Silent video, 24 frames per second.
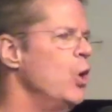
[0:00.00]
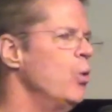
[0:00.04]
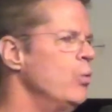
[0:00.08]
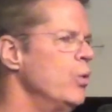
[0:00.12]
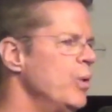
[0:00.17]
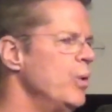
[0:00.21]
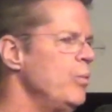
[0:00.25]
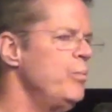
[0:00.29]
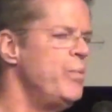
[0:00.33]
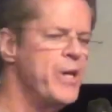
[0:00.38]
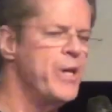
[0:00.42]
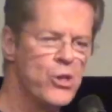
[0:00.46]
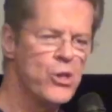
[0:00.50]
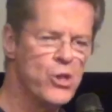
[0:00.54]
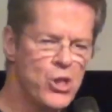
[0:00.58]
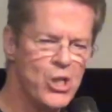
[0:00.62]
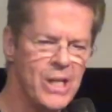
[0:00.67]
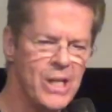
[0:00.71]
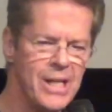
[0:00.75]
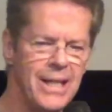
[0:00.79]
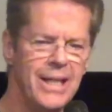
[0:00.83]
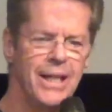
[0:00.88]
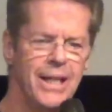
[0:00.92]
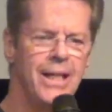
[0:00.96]
will be
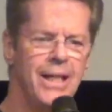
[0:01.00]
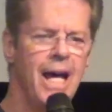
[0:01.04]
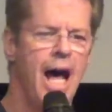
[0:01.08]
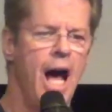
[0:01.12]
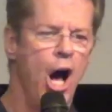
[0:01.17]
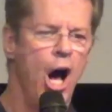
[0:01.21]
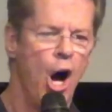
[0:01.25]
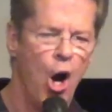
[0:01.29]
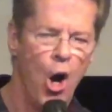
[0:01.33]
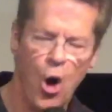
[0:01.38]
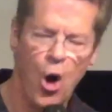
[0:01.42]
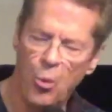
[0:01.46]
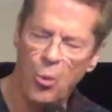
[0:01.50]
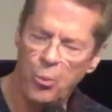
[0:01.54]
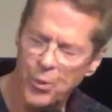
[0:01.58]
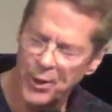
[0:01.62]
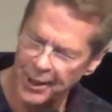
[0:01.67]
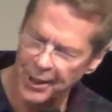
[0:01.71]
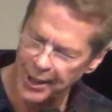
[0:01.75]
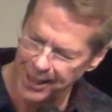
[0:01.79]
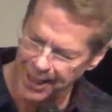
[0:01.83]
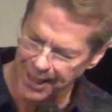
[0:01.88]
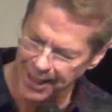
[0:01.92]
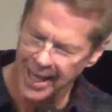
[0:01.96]
seen
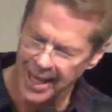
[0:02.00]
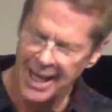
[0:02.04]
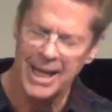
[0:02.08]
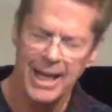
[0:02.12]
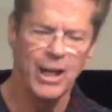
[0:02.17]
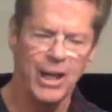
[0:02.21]
openly.